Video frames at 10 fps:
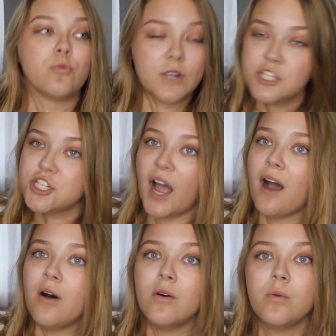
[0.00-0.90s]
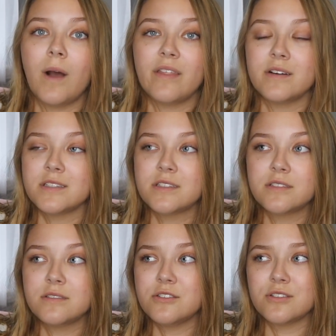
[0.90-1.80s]
reach out, whether
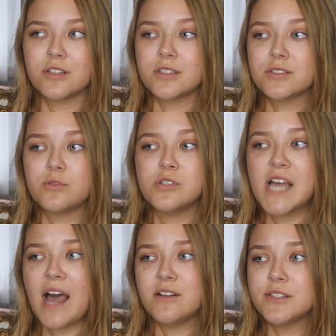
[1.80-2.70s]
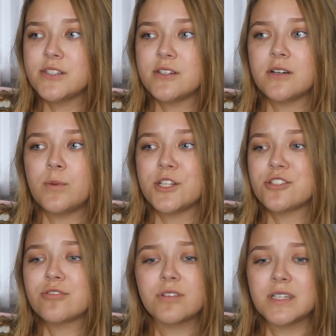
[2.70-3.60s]
it's your school counselor,
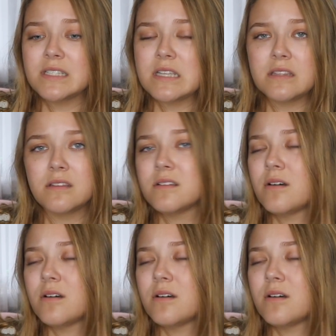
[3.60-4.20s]
which isn't